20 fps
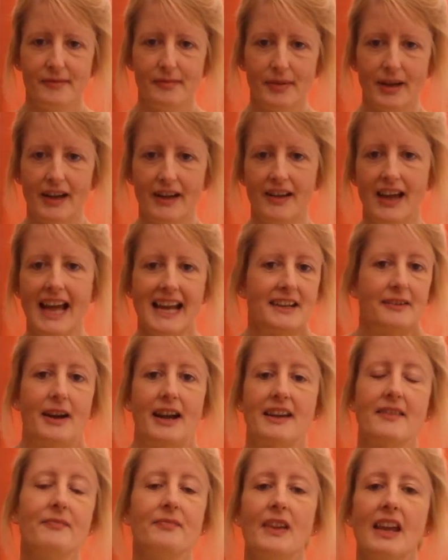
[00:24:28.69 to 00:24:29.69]
But
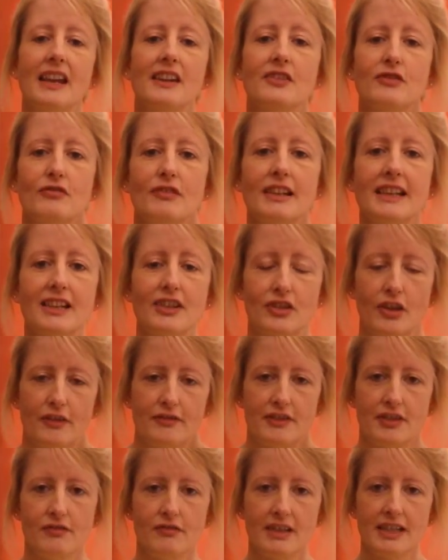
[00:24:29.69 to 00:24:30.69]
anyway, it's really
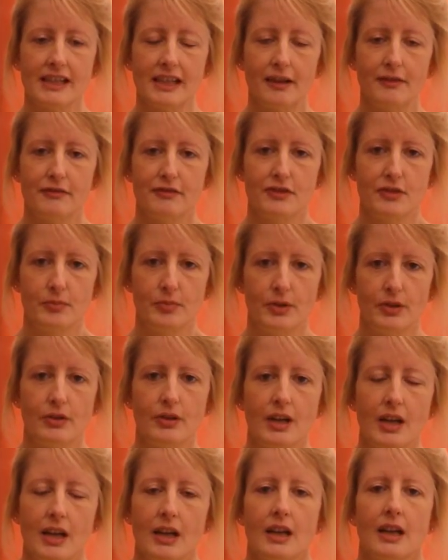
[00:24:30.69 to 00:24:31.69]
soft, it's really
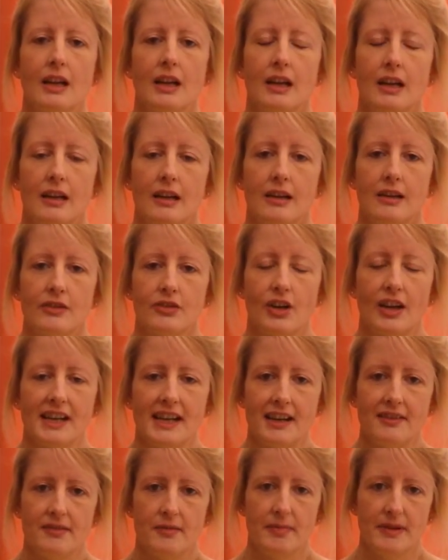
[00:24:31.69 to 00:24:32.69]
comfortable. I'm trying
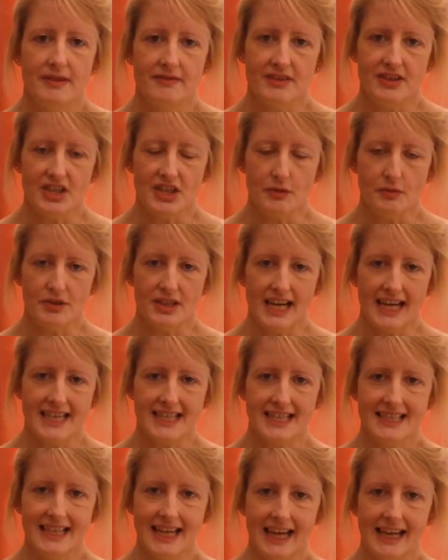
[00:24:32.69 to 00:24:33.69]
to have a bit of a chill
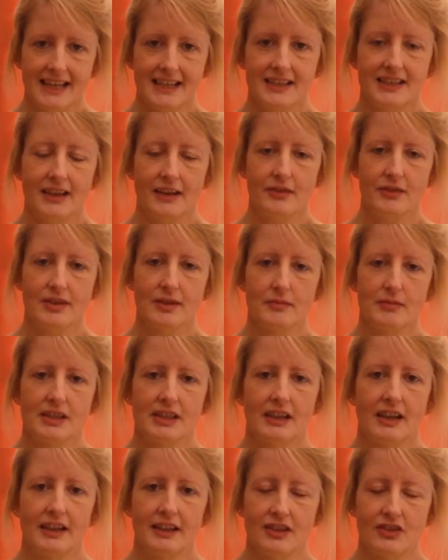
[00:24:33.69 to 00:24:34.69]
day today, so it's
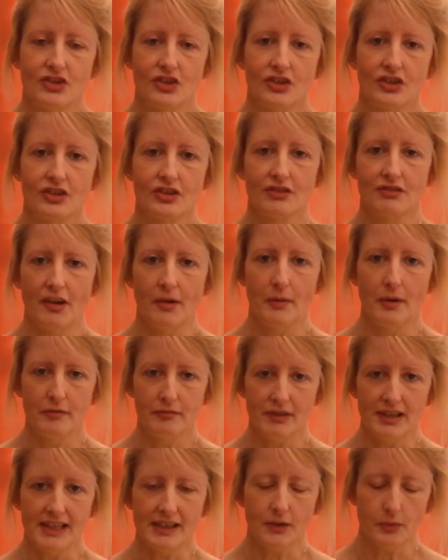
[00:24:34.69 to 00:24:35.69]
something I can just throw
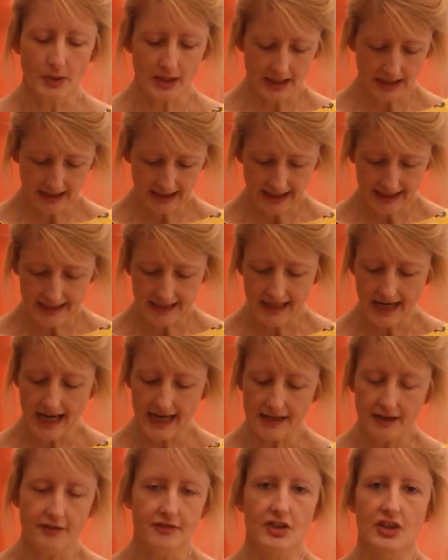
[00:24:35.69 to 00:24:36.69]
on really quickly,
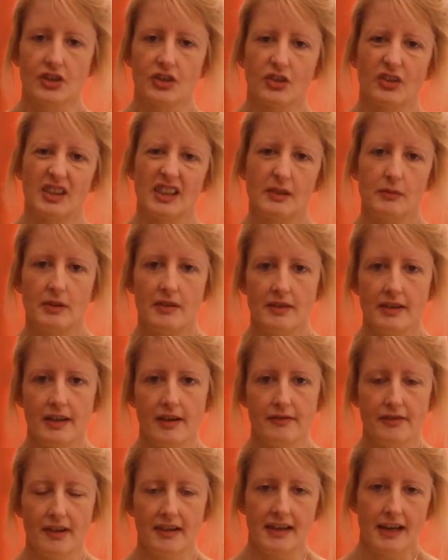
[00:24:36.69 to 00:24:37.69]
and I've just got it with
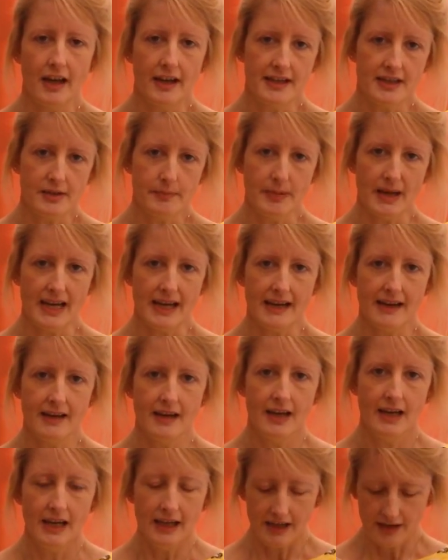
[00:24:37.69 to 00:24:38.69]
a very light pair
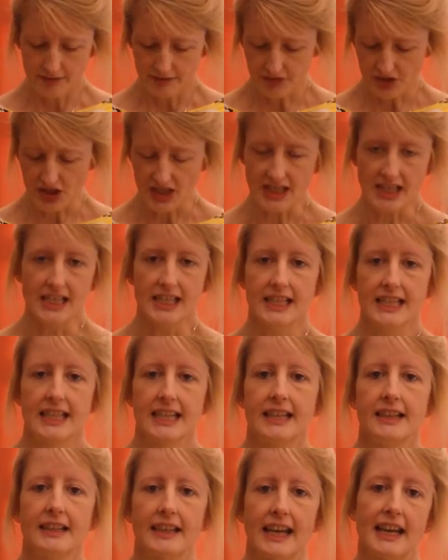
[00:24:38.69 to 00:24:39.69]
of
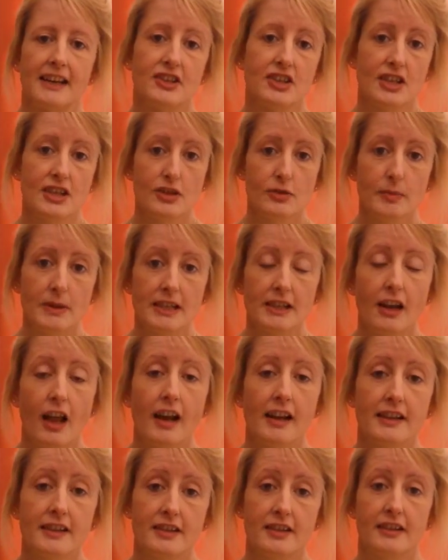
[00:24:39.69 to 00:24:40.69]
jeans. Can jeans be
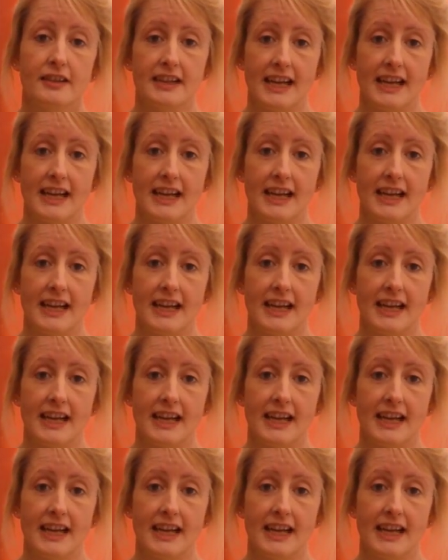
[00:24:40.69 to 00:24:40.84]
light?